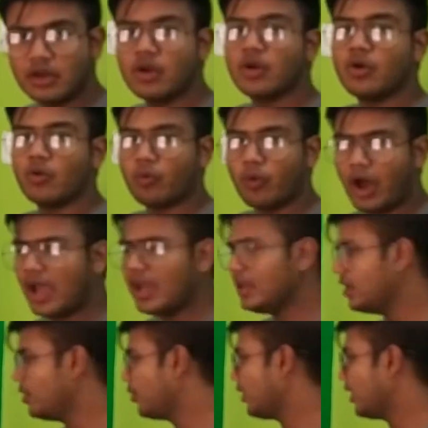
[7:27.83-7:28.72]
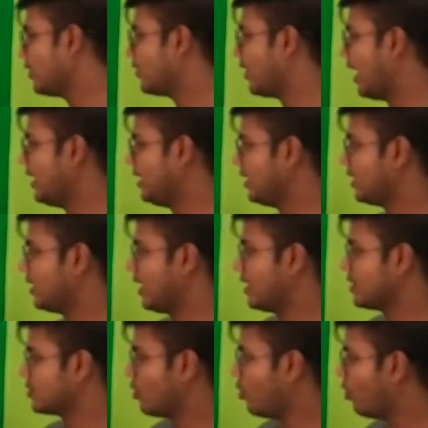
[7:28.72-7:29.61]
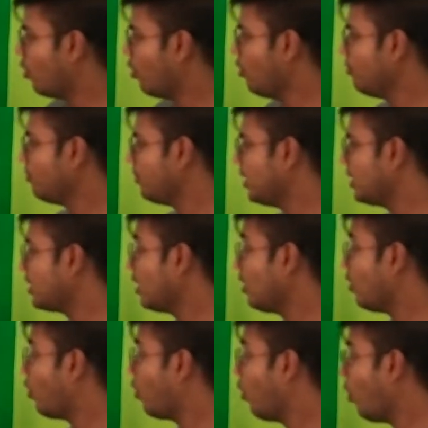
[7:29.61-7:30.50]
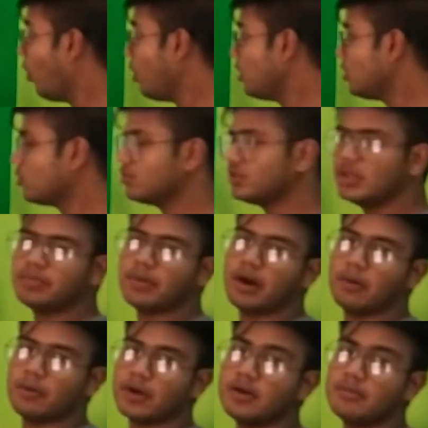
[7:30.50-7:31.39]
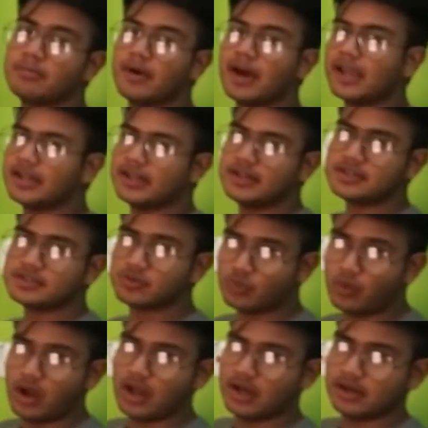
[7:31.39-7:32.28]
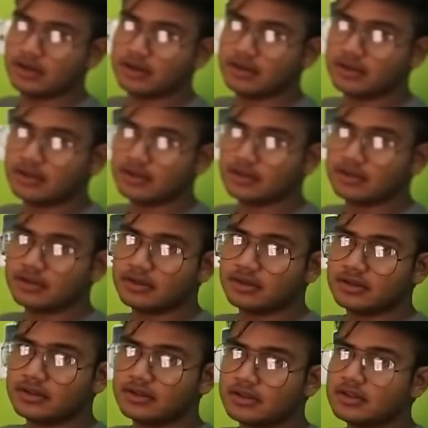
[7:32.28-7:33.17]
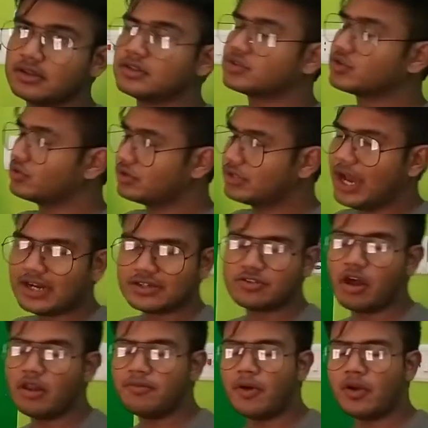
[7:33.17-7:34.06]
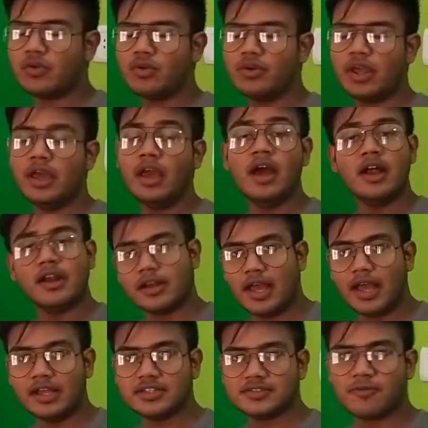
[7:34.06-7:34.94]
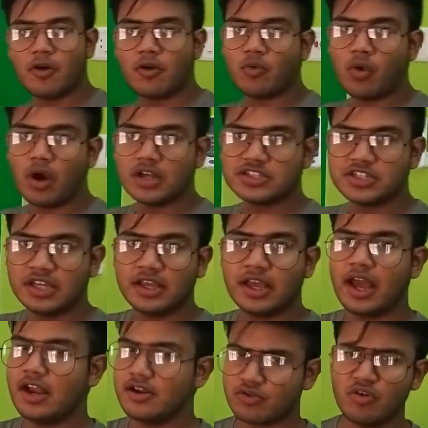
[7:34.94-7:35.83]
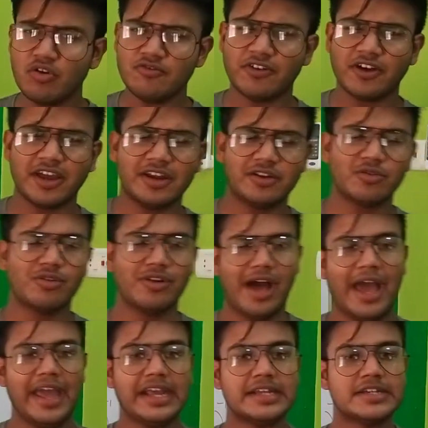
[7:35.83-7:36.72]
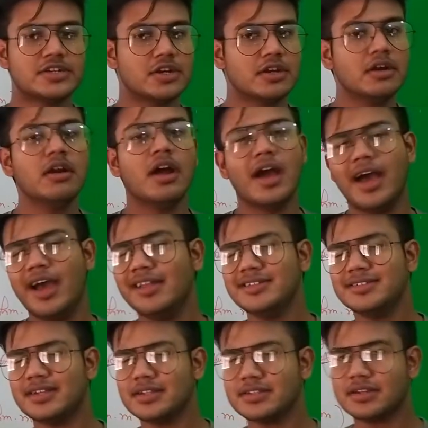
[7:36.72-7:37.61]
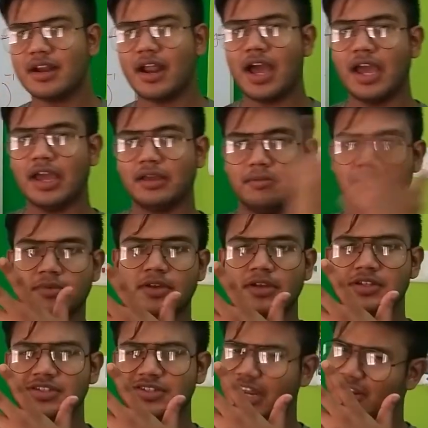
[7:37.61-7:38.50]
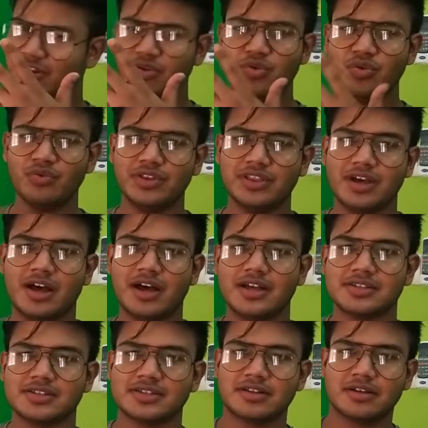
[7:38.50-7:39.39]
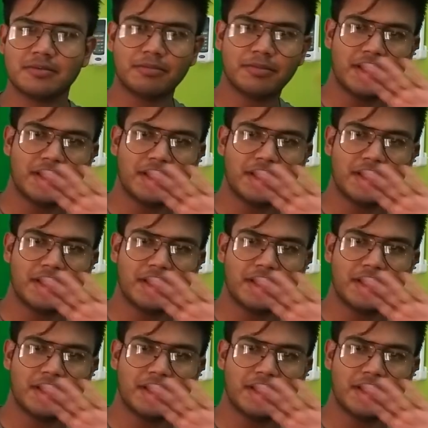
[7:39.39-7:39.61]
while you can write it as ohm meter whole to the power minus 1. So that's all for today. Thanks for watching and don't forget to like, share and subscribe. Stay tuned with us. Bye